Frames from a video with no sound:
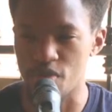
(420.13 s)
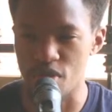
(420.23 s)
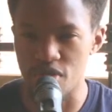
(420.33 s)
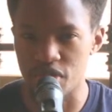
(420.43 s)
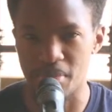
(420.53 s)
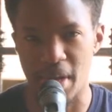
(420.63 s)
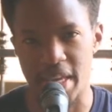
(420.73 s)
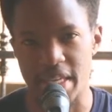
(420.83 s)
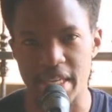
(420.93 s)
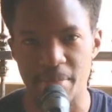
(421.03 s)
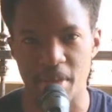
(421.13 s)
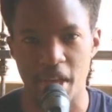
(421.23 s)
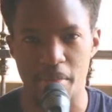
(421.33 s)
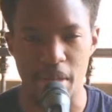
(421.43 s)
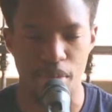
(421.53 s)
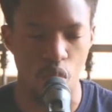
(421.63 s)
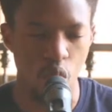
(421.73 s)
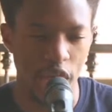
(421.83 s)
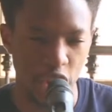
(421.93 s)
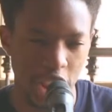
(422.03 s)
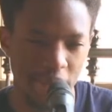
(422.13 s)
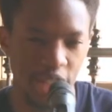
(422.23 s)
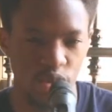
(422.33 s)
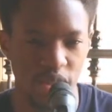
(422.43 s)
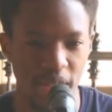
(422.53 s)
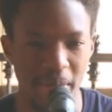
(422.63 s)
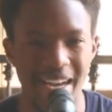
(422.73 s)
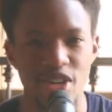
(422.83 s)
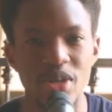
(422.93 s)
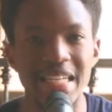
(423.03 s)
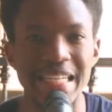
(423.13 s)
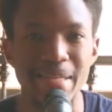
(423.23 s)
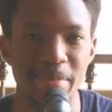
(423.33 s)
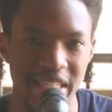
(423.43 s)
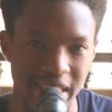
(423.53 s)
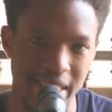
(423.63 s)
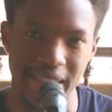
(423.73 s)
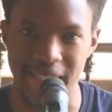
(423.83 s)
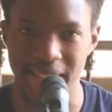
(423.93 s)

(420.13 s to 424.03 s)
moved by Him, people who are subject to Him, are not limited.